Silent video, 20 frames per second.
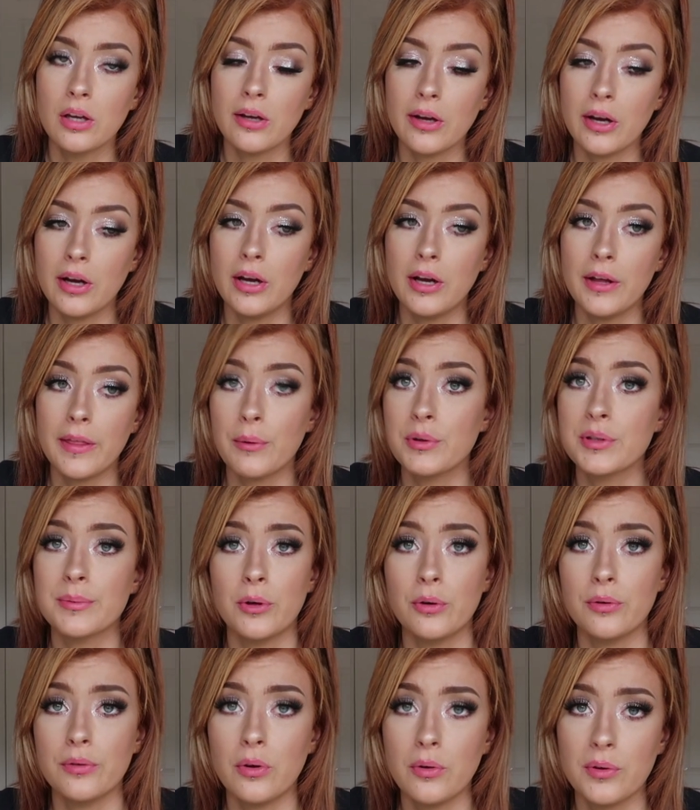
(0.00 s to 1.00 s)
That was
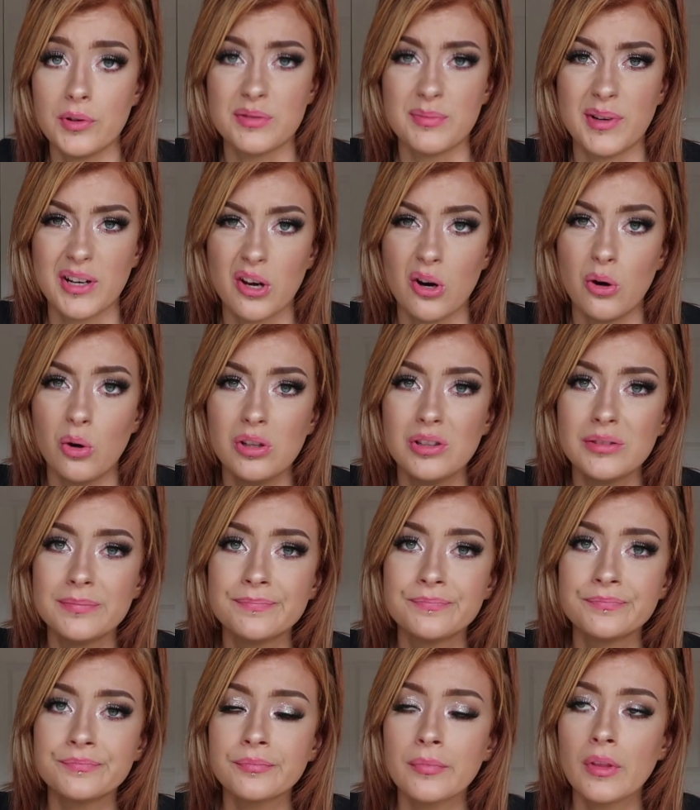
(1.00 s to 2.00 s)
always my goal.
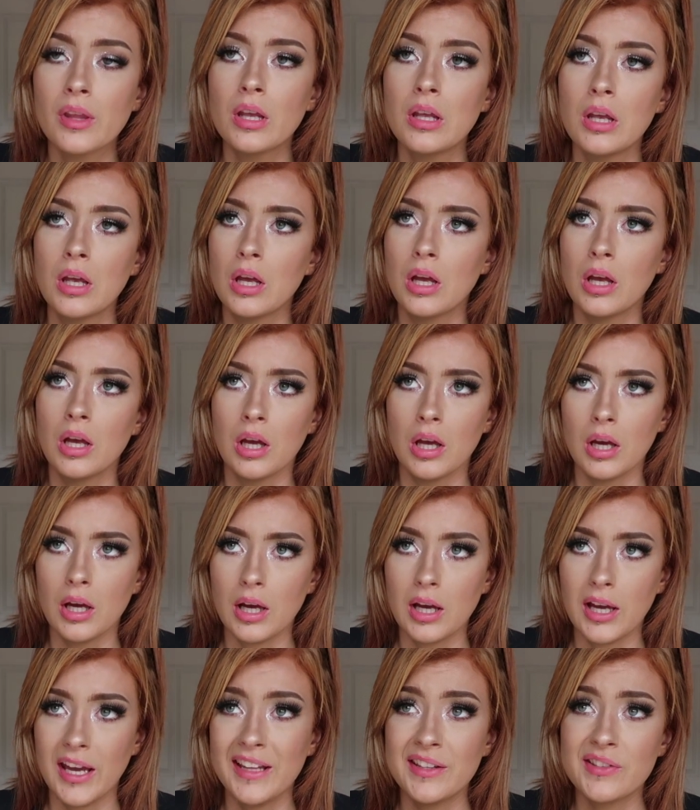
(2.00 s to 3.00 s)

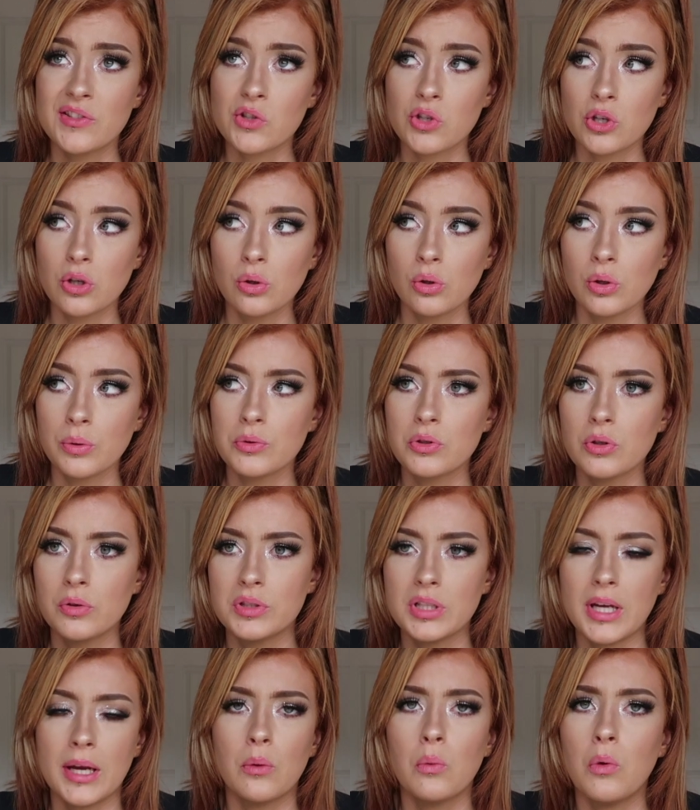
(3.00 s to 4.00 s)
In school, it was
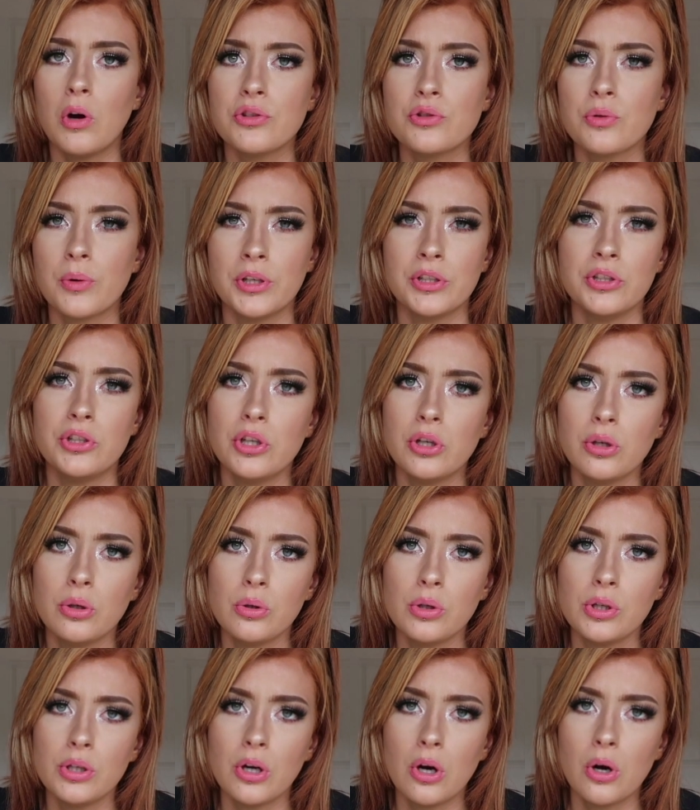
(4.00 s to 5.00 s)
always like, what do you want to
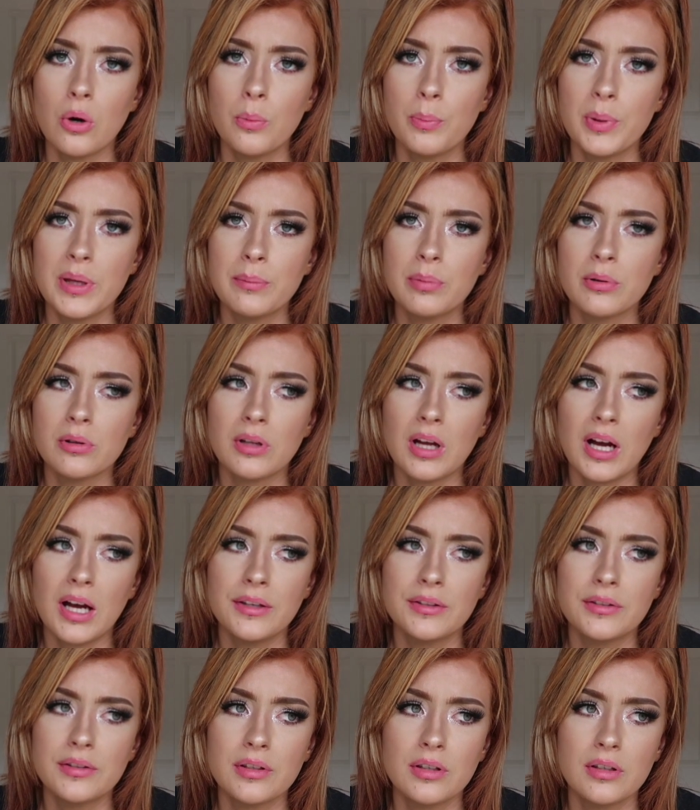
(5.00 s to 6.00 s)
do? You know, people
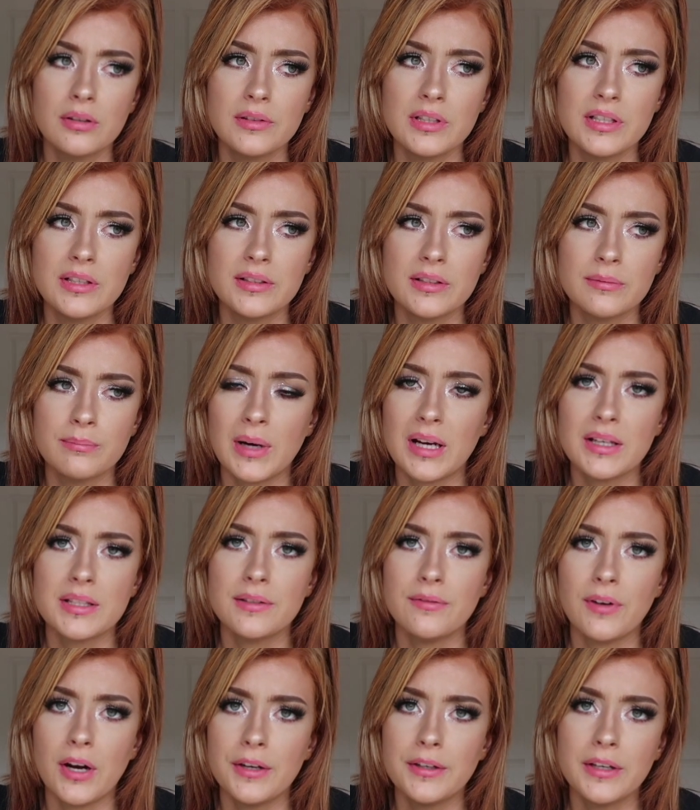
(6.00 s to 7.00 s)
had these
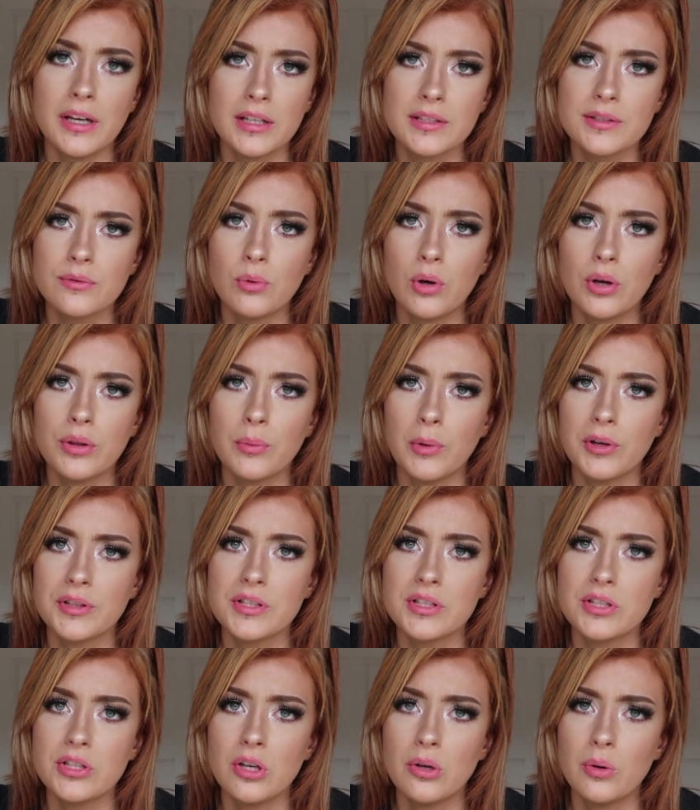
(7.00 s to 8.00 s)
massive ideas of what they
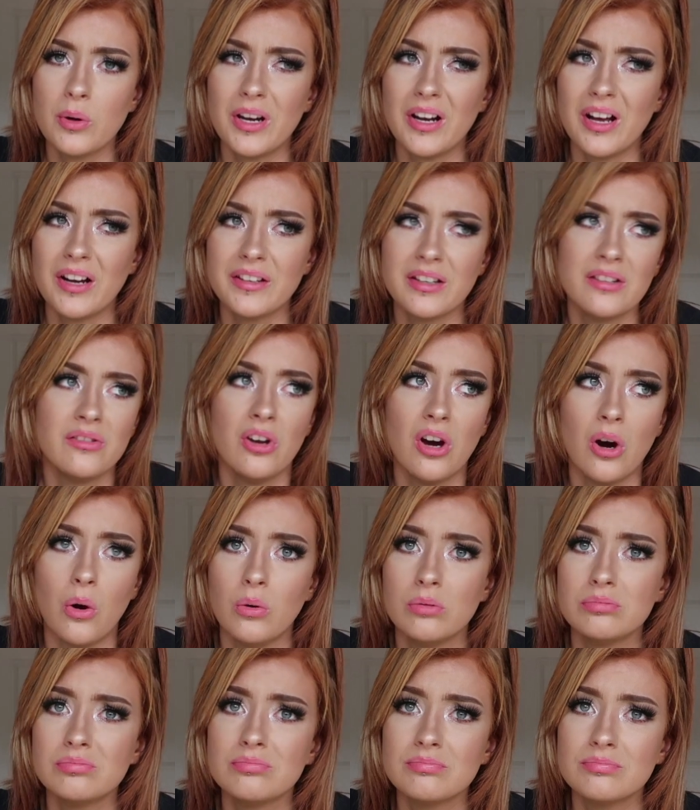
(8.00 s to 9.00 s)
wanted to do, and I didn't
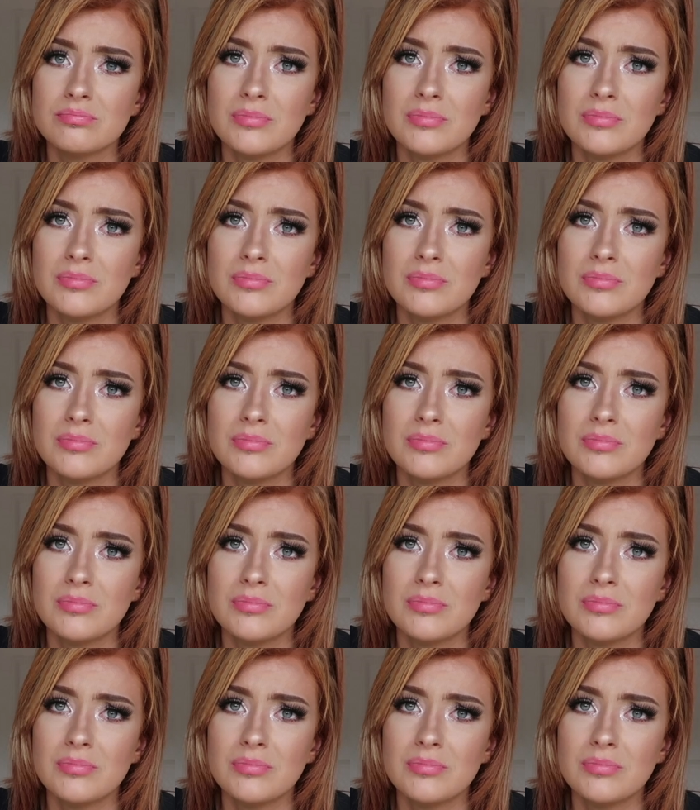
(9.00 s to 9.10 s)
know.